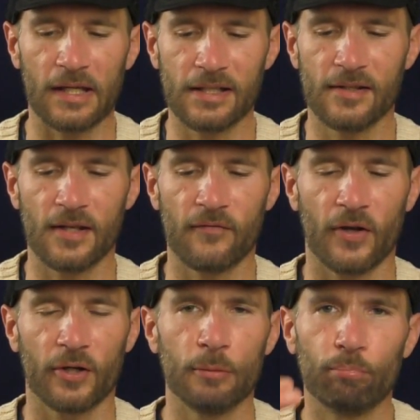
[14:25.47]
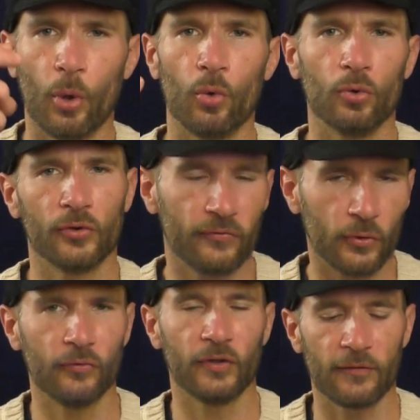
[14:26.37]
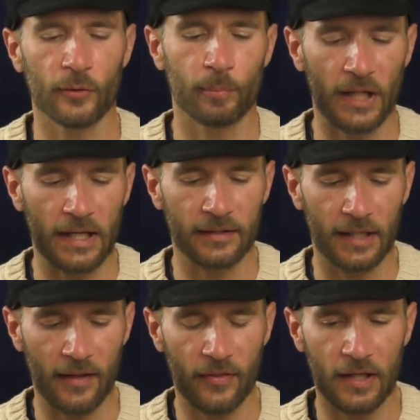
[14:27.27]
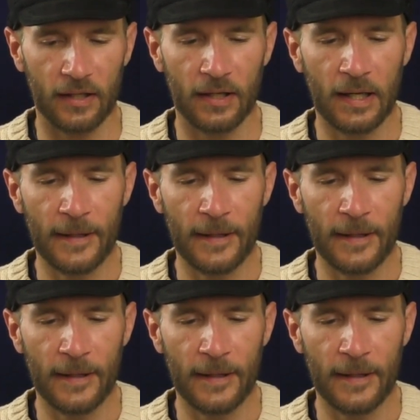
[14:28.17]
It is a very bold, full-flavored blend, and I think